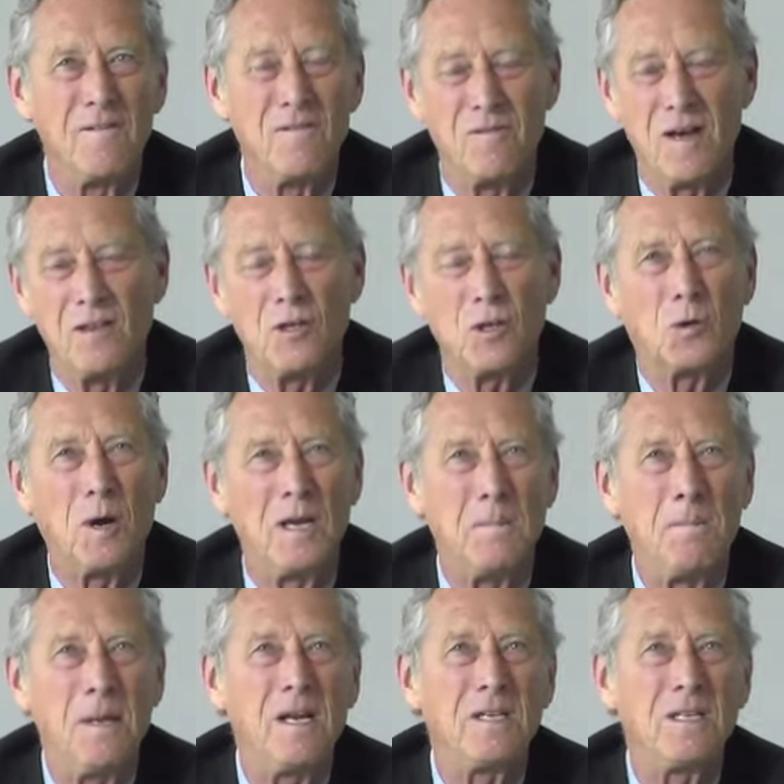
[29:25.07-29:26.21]
then the
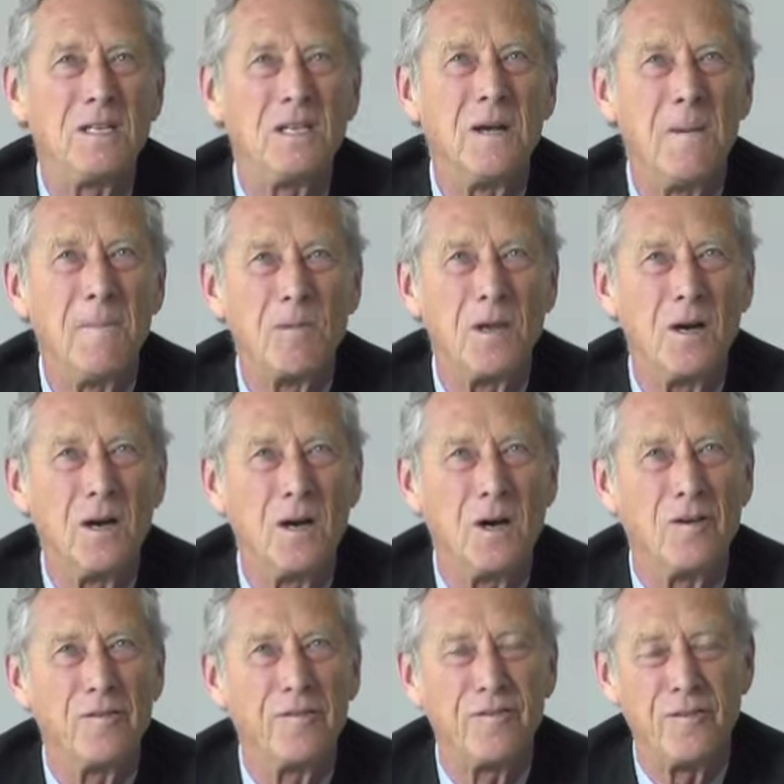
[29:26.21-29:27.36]
credibility
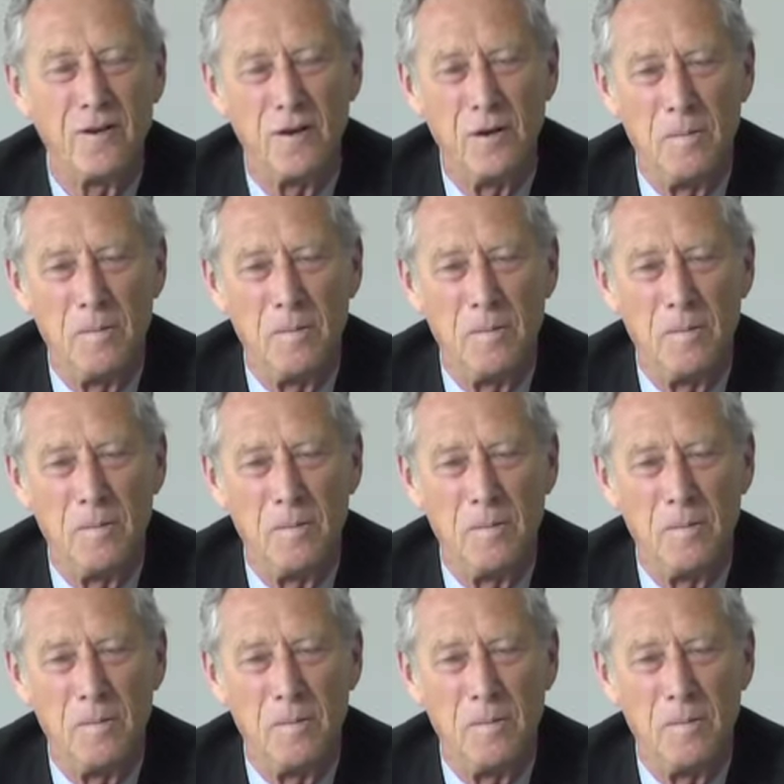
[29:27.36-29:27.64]
of